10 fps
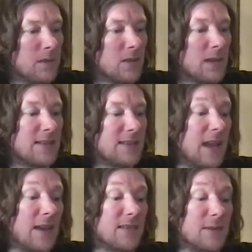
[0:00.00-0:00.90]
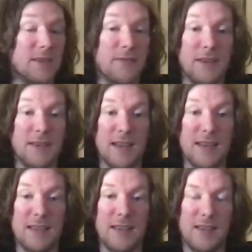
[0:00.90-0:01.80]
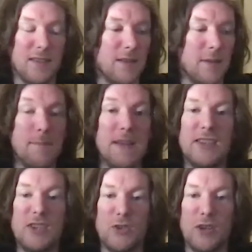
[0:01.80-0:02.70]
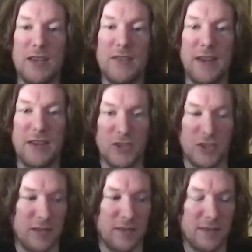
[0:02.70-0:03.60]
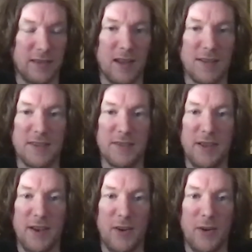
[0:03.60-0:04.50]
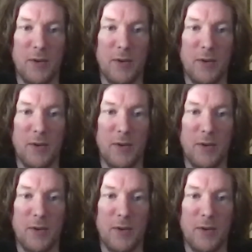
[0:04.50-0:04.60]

It's a fantastic mystery adventure, Cigars of the Pharaoh.